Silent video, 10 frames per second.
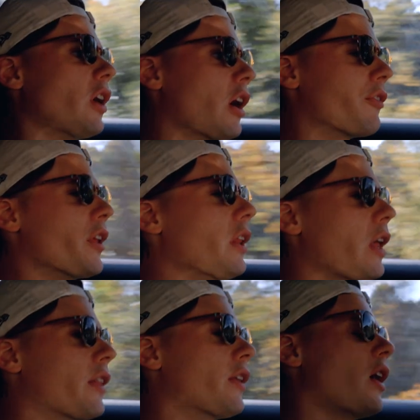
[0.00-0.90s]
I really
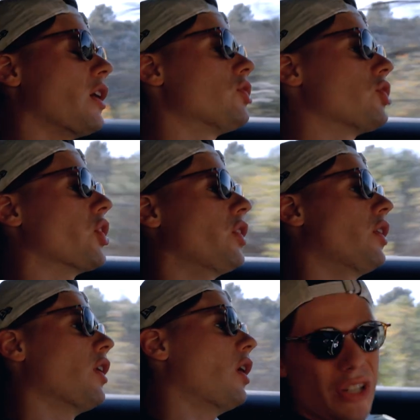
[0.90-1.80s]
like the
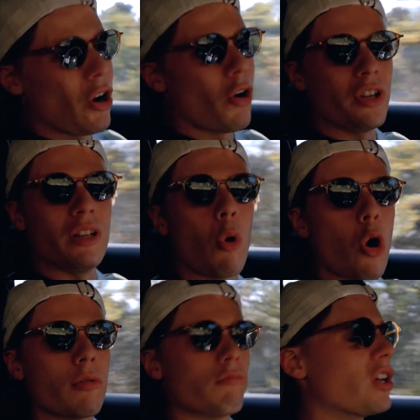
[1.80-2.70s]
engine. You don't need
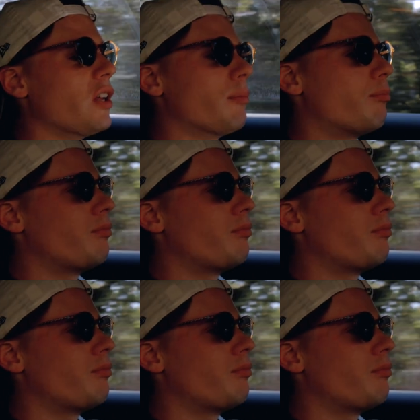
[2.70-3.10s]
more, really.